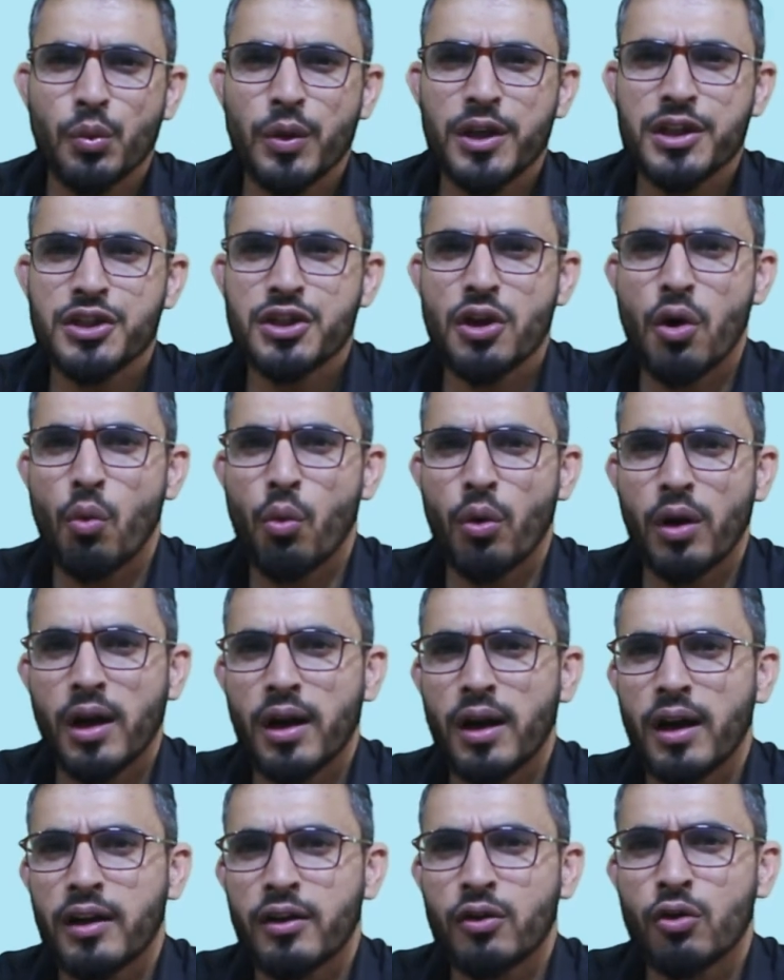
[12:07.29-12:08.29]
which
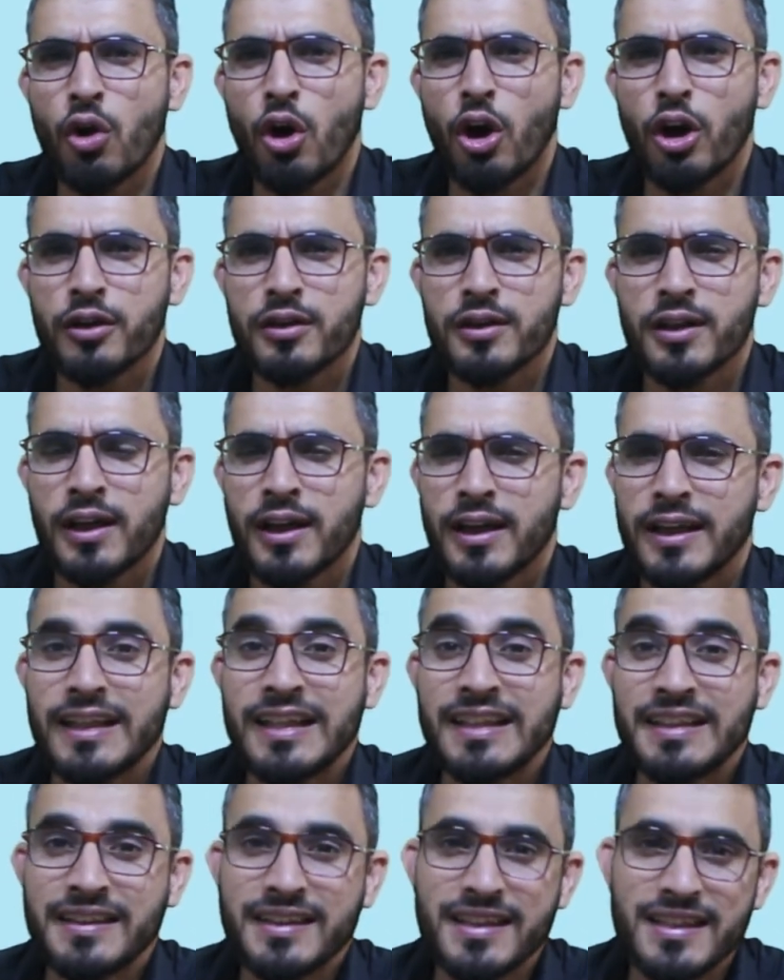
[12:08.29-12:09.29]
were not
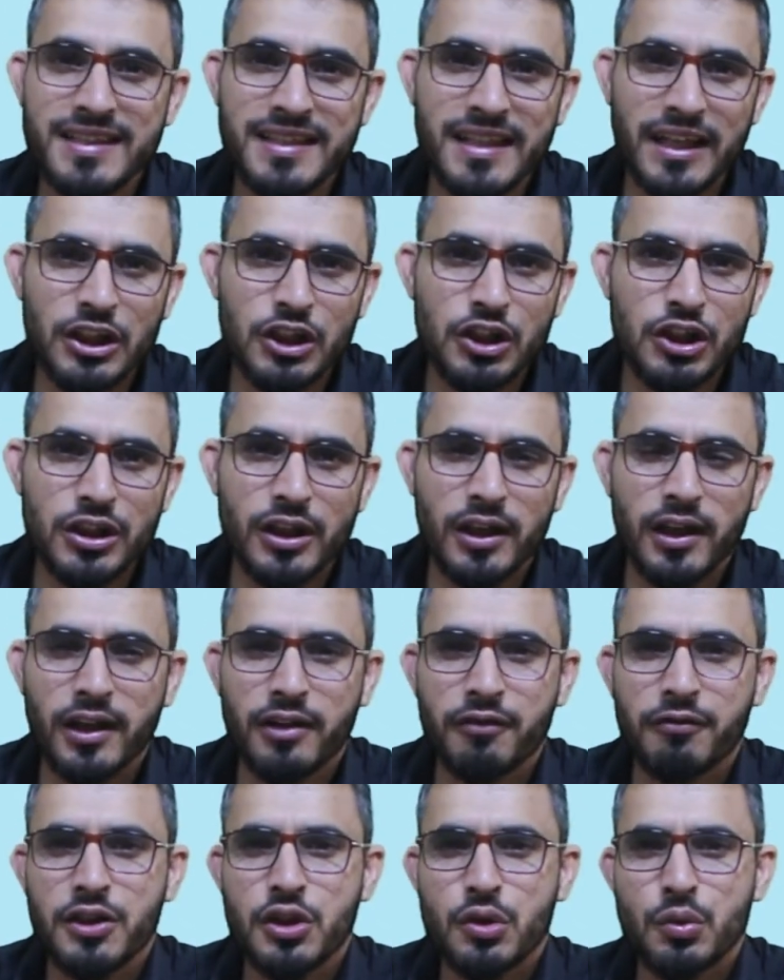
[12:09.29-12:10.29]
intersectional
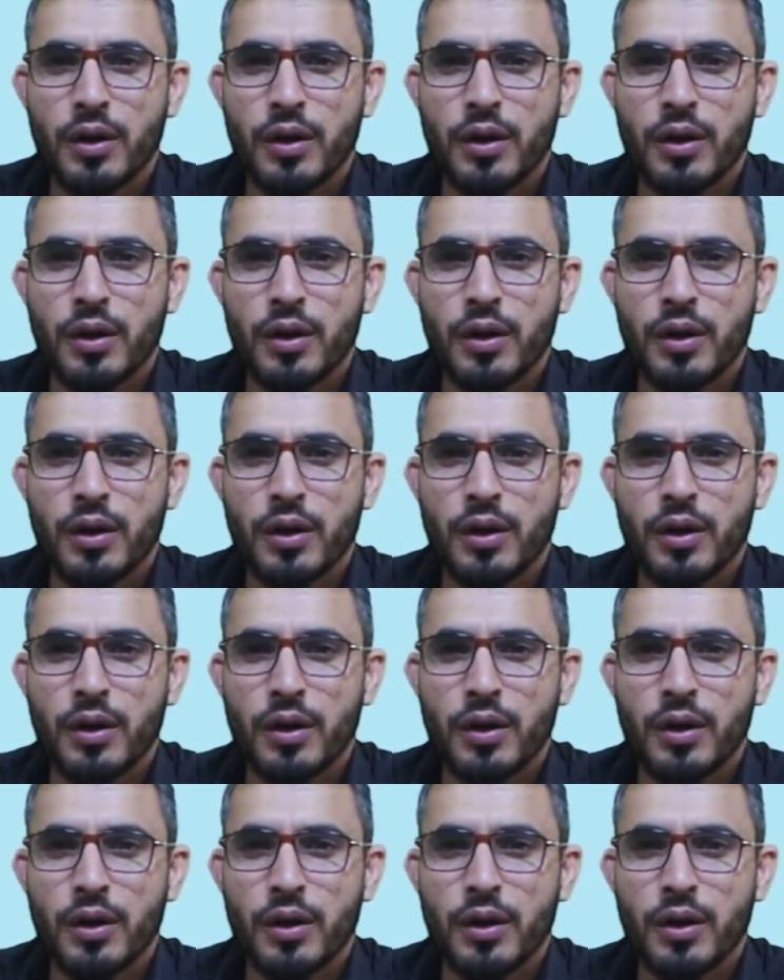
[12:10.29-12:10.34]
or which